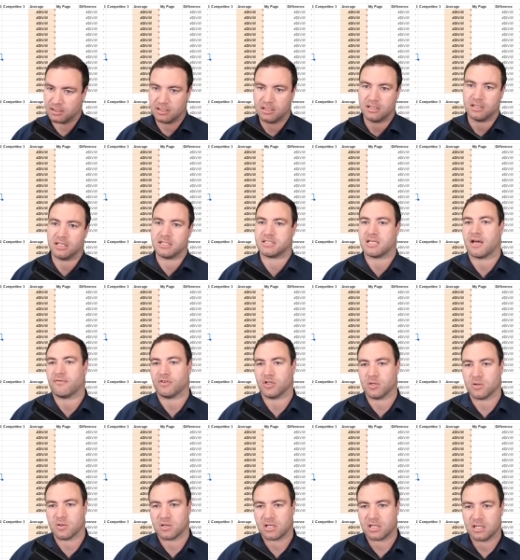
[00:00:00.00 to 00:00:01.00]
Let's have a
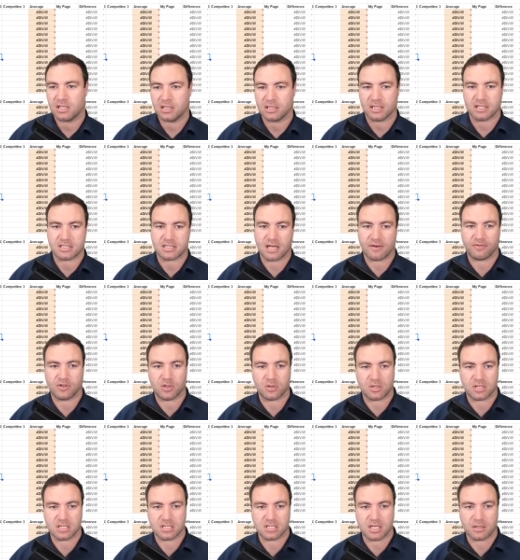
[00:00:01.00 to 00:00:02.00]
look. Let's have a look
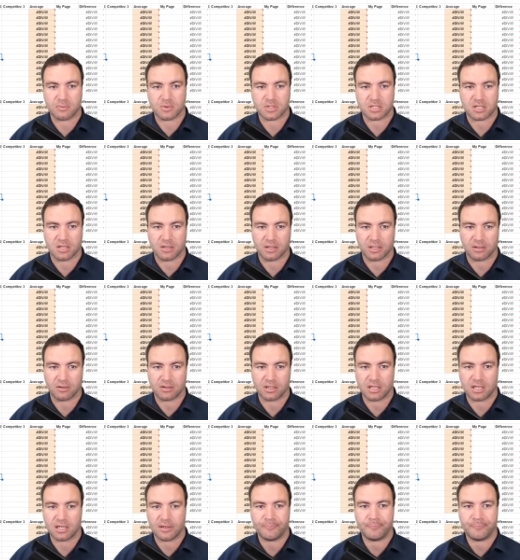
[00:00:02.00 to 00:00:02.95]
and see what's going on here.